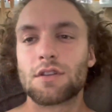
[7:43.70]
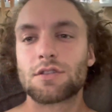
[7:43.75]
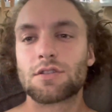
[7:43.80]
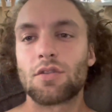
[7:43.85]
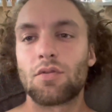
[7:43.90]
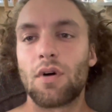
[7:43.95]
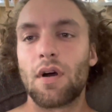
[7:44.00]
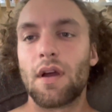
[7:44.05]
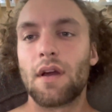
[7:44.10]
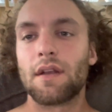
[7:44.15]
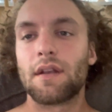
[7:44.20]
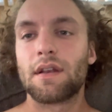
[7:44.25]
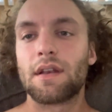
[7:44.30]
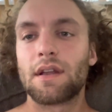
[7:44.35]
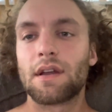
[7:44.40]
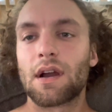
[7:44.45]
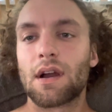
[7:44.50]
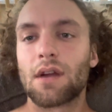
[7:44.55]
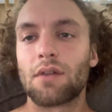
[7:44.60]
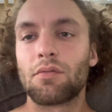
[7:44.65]
So while
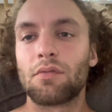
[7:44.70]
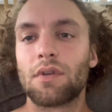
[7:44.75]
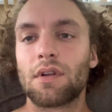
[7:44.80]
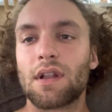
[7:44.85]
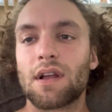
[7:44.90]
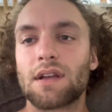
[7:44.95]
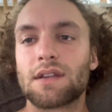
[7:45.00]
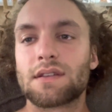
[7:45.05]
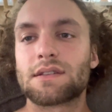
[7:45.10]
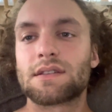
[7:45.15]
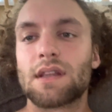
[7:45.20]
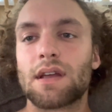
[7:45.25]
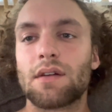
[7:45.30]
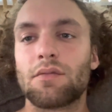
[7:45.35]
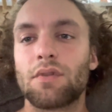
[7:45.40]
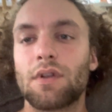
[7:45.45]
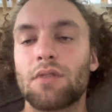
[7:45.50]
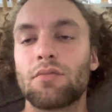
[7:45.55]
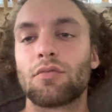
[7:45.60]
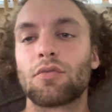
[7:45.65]
editing, I realized that
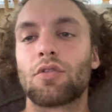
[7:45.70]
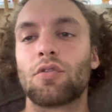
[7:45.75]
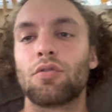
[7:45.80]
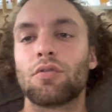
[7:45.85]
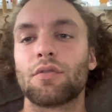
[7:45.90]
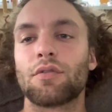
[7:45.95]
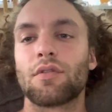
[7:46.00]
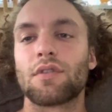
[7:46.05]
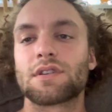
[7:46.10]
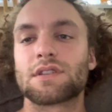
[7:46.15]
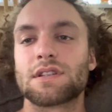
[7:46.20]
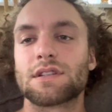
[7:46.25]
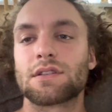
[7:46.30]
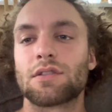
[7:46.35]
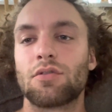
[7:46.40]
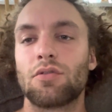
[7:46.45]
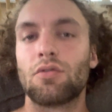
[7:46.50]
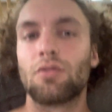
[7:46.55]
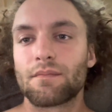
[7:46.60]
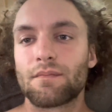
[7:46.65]
we didn't record the rest of this
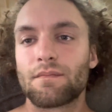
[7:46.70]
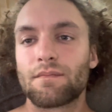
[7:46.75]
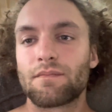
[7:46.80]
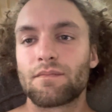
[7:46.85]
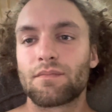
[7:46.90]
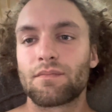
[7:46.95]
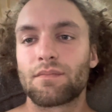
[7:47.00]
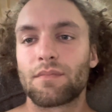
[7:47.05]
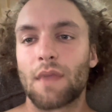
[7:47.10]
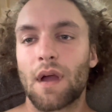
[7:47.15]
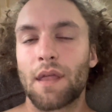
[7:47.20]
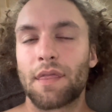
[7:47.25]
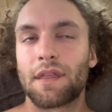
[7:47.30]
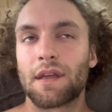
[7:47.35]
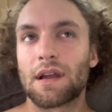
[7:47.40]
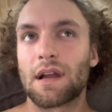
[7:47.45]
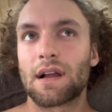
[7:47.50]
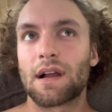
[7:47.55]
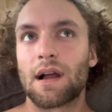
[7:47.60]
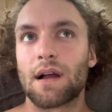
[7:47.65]
hole. I
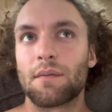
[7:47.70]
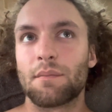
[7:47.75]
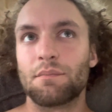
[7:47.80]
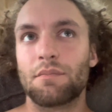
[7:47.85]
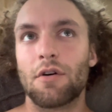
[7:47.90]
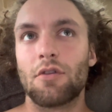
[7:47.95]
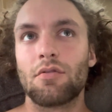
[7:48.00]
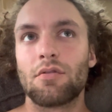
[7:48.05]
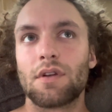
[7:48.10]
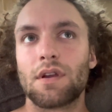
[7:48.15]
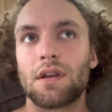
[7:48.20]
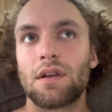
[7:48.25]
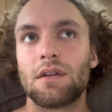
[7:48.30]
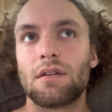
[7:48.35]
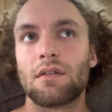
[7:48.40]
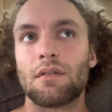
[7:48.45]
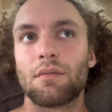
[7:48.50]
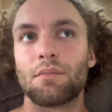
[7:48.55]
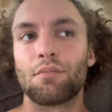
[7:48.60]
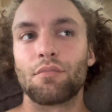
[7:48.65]
think I got bogey.
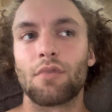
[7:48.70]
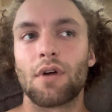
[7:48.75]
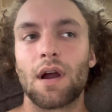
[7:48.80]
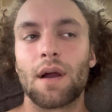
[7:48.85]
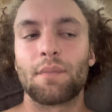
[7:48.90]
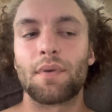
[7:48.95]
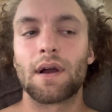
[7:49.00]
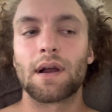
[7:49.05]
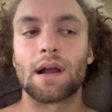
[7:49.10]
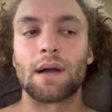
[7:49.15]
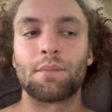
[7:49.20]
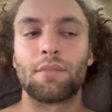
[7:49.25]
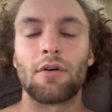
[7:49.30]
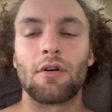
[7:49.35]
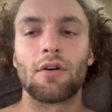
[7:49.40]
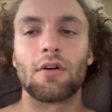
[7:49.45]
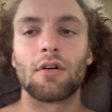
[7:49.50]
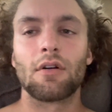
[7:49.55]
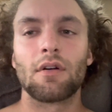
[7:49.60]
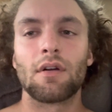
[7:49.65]
Brian probably got
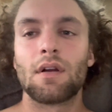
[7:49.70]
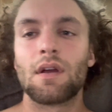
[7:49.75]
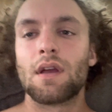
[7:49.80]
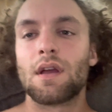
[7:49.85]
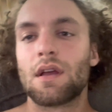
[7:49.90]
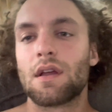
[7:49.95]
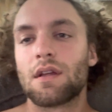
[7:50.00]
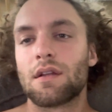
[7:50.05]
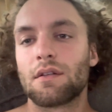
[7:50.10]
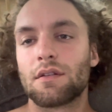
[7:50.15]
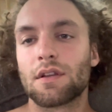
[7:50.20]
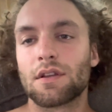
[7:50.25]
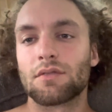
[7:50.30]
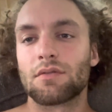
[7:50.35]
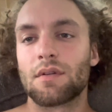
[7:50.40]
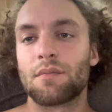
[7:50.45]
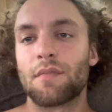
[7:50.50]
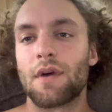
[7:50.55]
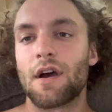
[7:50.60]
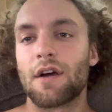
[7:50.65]
par. Doesn't
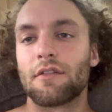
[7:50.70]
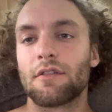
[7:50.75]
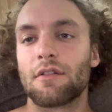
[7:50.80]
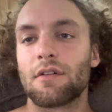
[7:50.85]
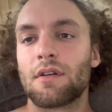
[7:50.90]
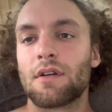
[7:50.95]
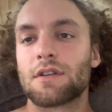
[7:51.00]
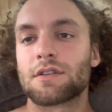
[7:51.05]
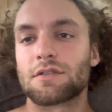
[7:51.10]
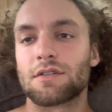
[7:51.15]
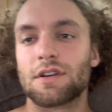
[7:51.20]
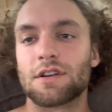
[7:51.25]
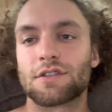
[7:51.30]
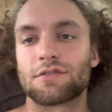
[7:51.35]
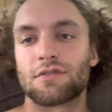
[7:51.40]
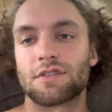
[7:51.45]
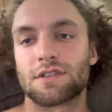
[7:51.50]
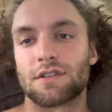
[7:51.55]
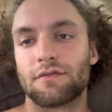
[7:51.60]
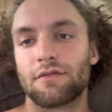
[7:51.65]
really matter. So here's
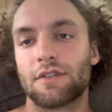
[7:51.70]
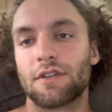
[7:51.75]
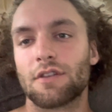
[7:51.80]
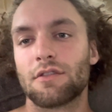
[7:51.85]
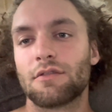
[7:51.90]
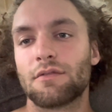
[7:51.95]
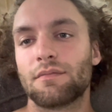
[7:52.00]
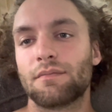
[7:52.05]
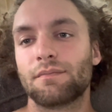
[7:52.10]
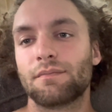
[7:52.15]
the rest of the video.